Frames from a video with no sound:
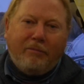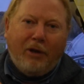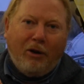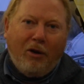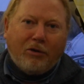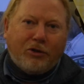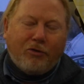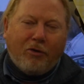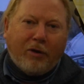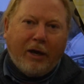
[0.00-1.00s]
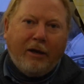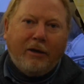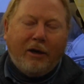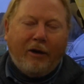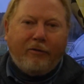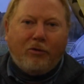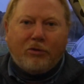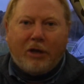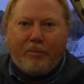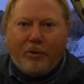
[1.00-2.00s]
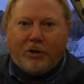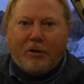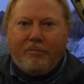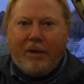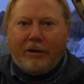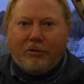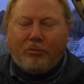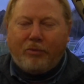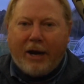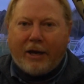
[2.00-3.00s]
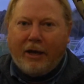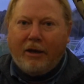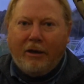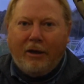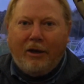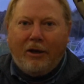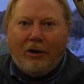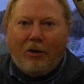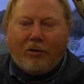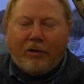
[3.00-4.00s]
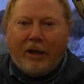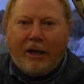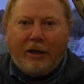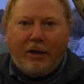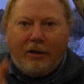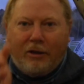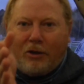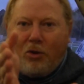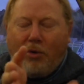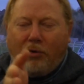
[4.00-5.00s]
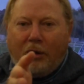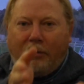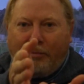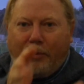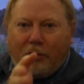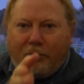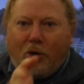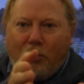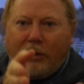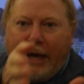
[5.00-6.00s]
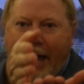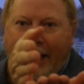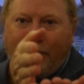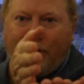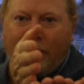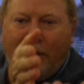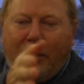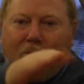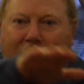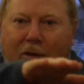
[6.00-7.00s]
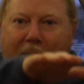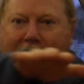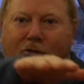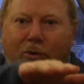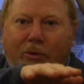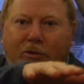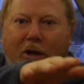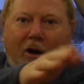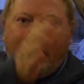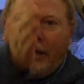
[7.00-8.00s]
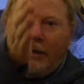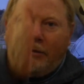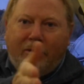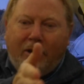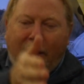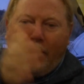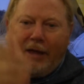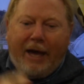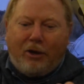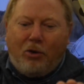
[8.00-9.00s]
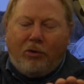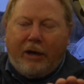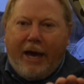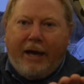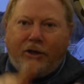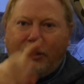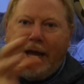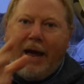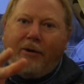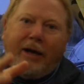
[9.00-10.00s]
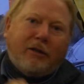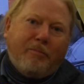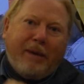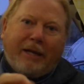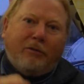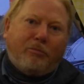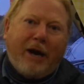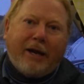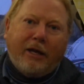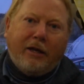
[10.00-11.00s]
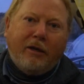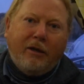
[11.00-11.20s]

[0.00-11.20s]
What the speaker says: a lot stronger. I've also put some metal bracket along the corner, the bottom corner edge where the battery will slide in. That corner edge now has a metal bracket